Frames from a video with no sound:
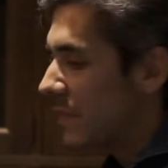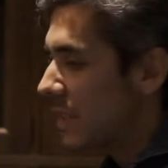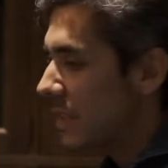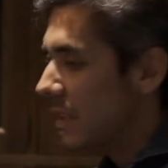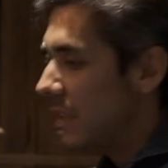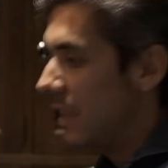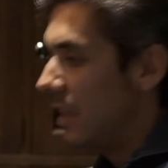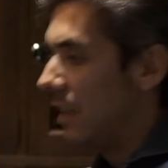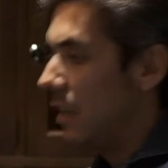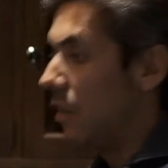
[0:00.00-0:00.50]

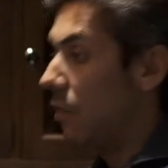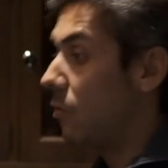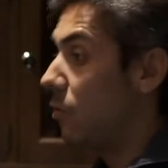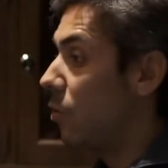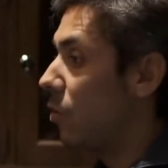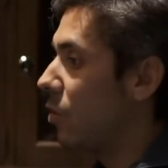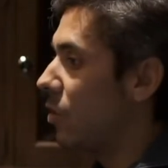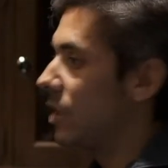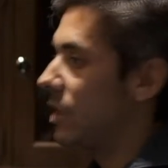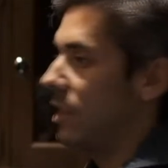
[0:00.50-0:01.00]
Of
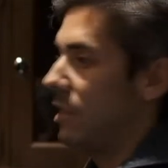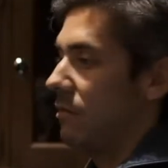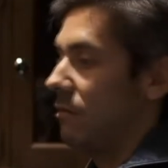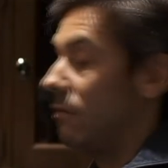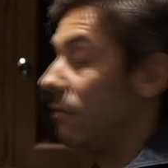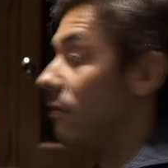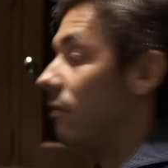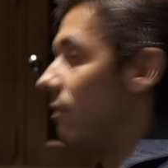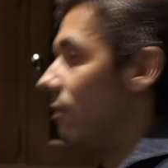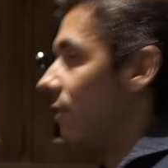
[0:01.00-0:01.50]
course,
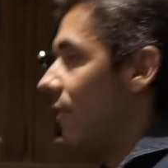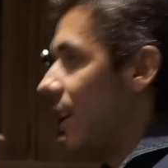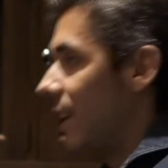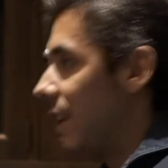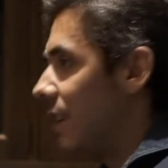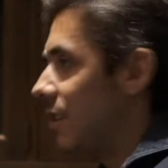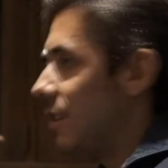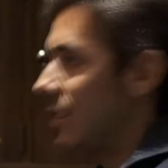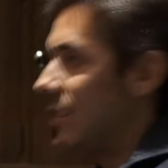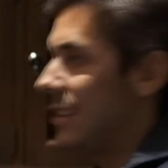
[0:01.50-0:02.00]

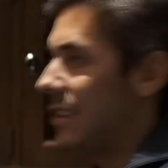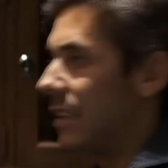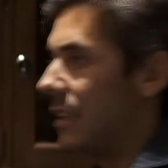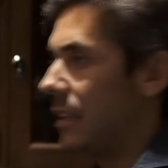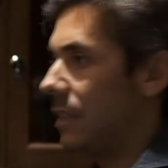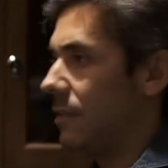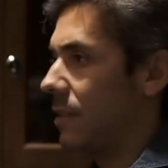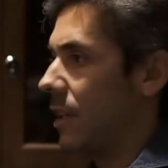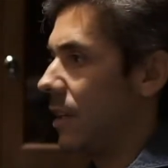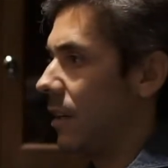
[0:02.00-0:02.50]
financial
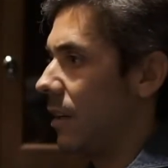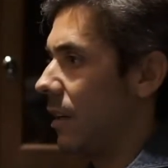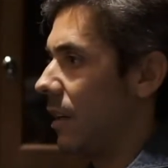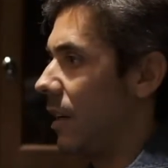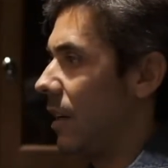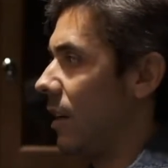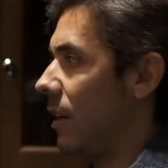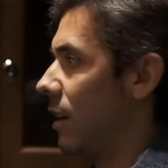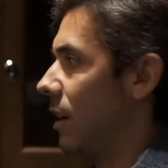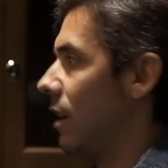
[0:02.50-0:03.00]
incentives
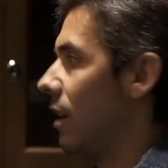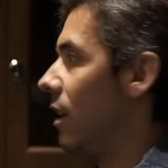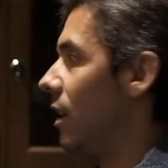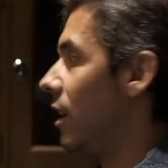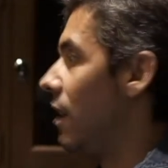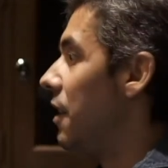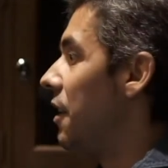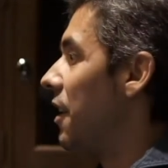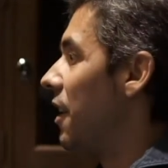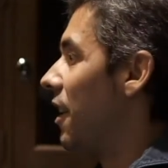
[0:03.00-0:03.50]
are
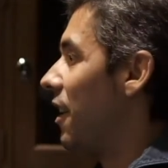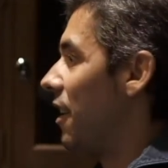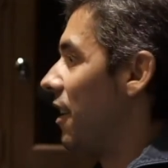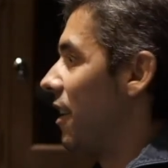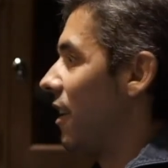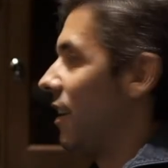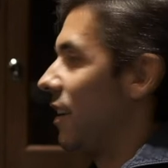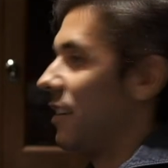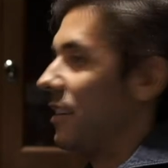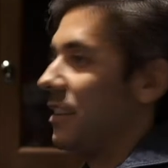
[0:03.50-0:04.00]

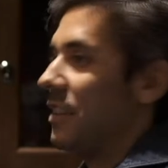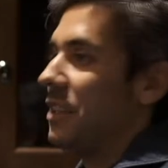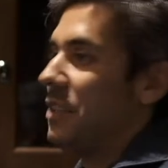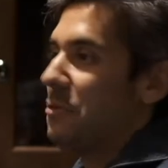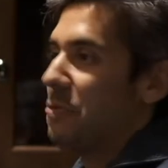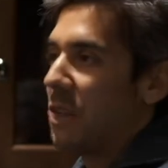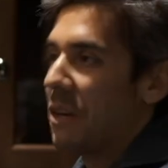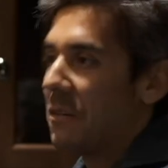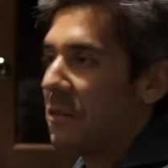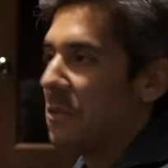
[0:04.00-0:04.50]
a
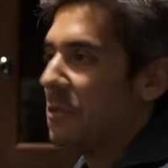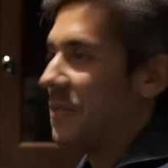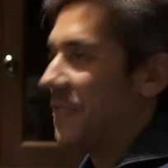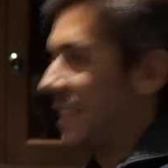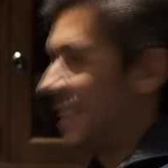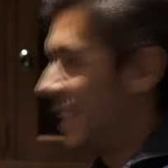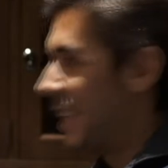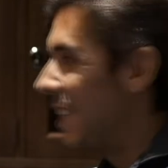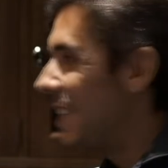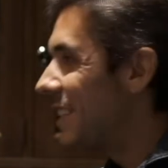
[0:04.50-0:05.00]
driver of
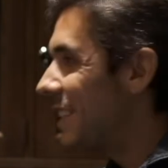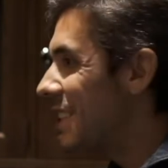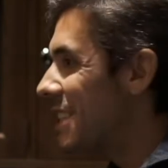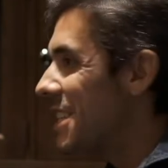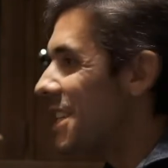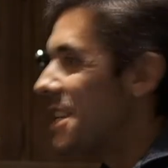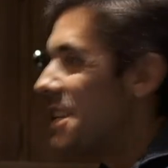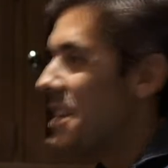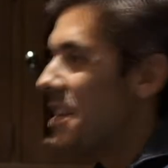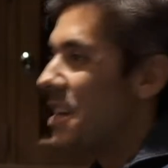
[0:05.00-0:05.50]
success,
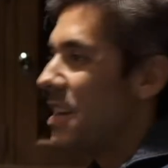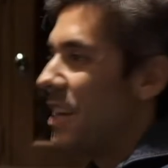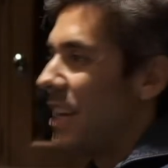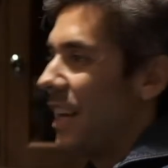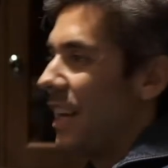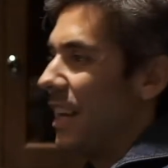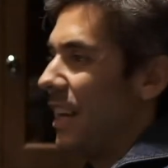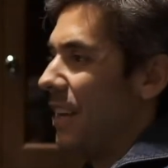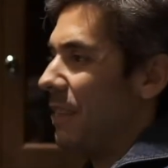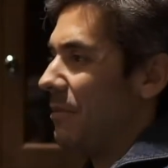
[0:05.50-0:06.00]

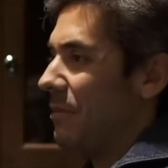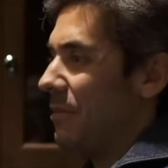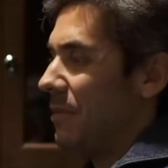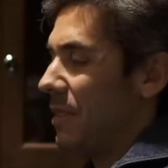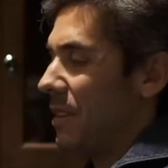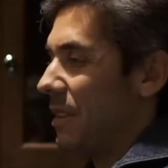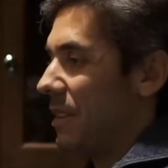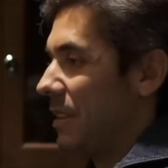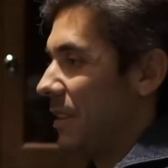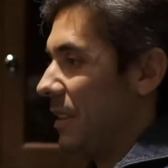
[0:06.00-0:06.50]

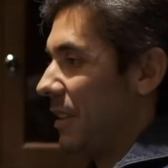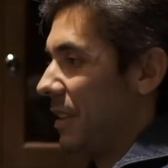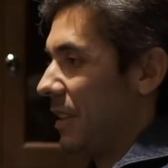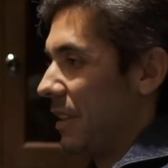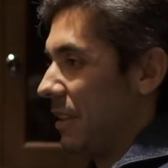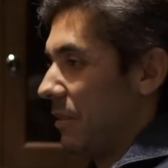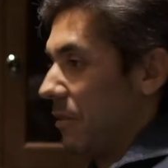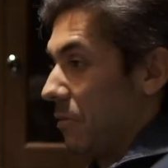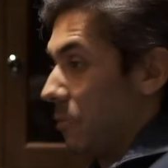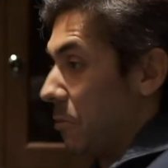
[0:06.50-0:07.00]

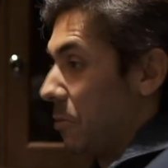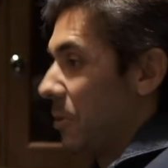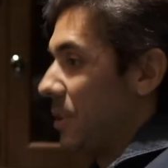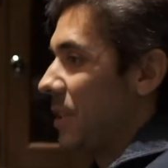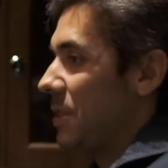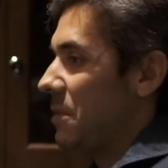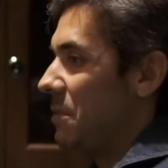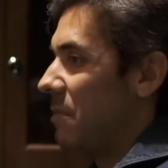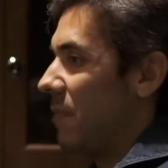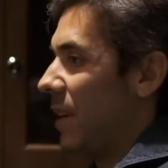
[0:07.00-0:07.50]
of course,
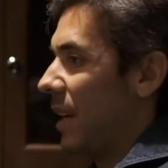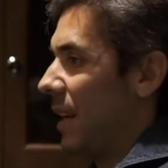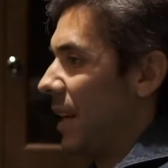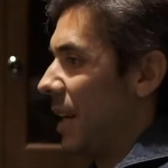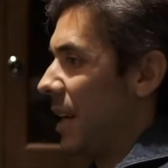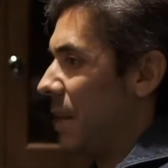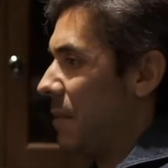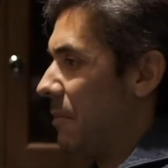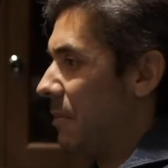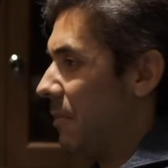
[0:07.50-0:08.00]
but
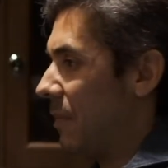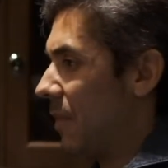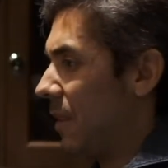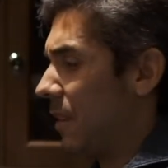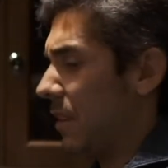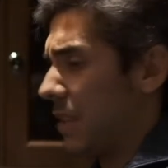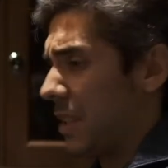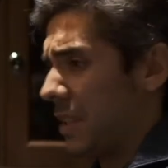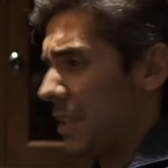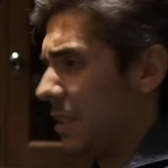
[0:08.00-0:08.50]

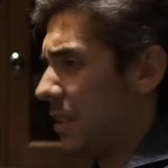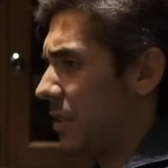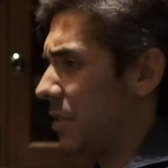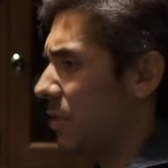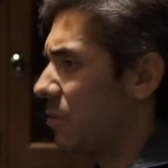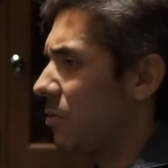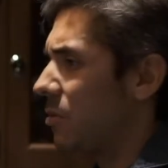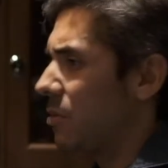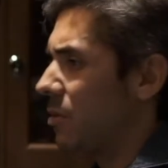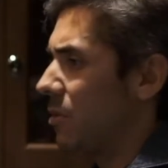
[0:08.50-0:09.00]
there's
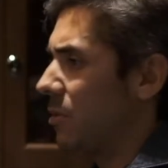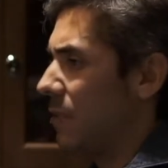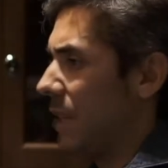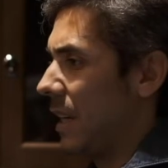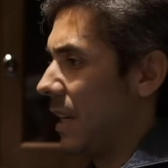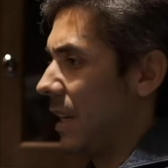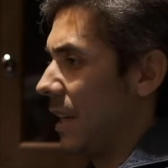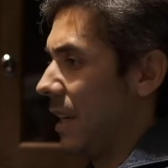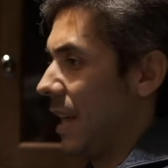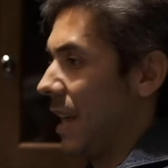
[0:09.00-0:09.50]
also
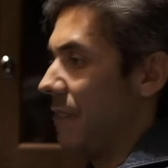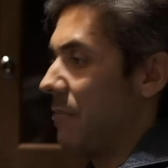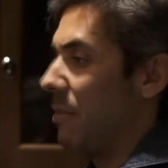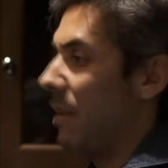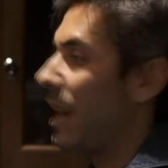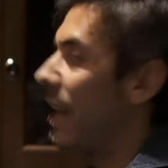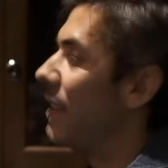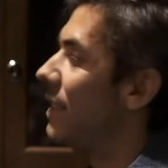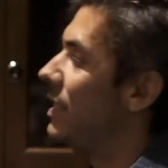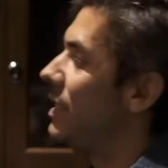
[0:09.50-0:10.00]
a
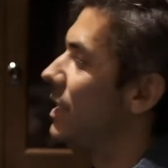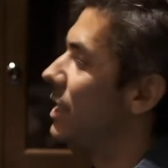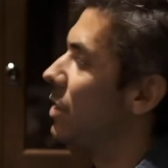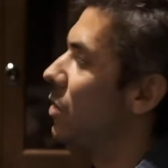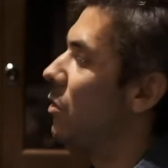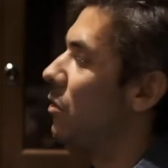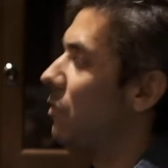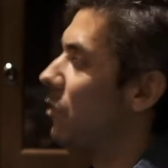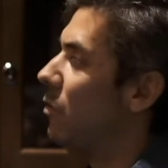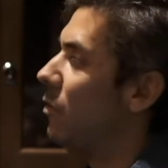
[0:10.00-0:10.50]
blend
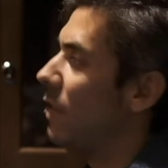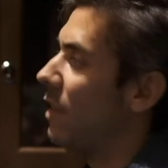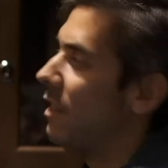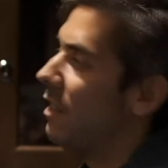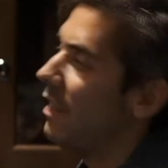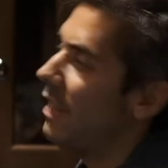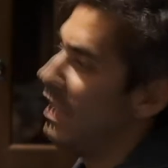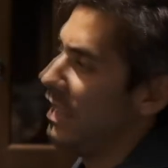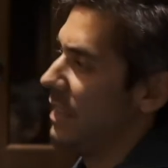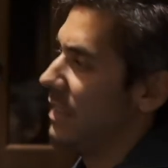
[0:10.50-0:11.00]
of all the
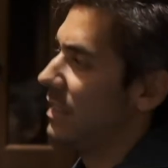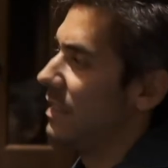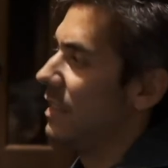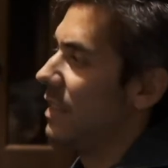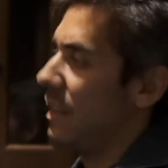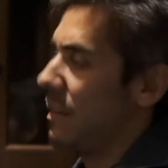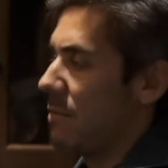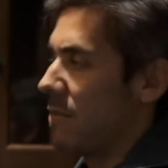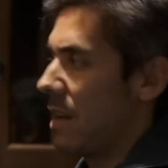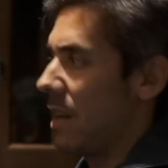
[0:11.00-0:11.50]
things that a
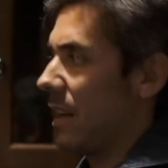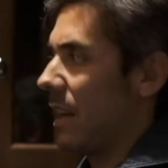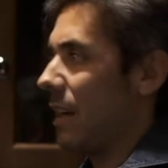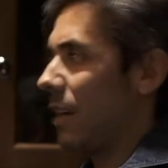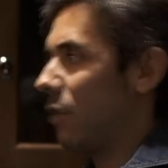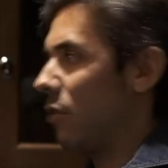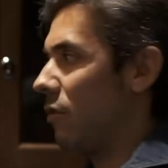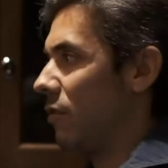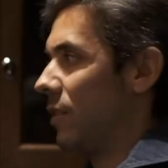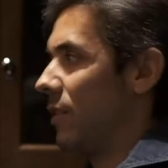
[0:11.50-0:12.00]
brand can
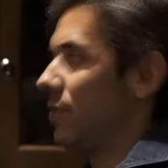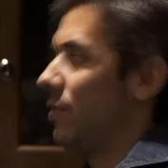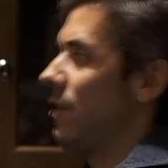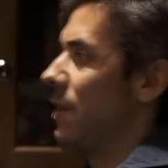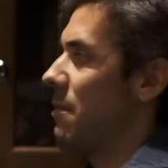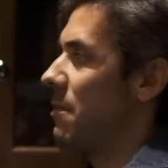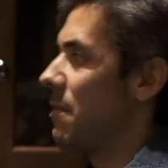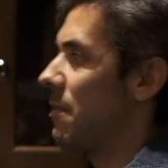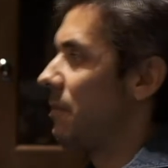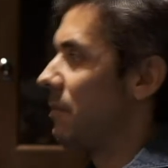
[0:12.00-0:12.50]
offer to them.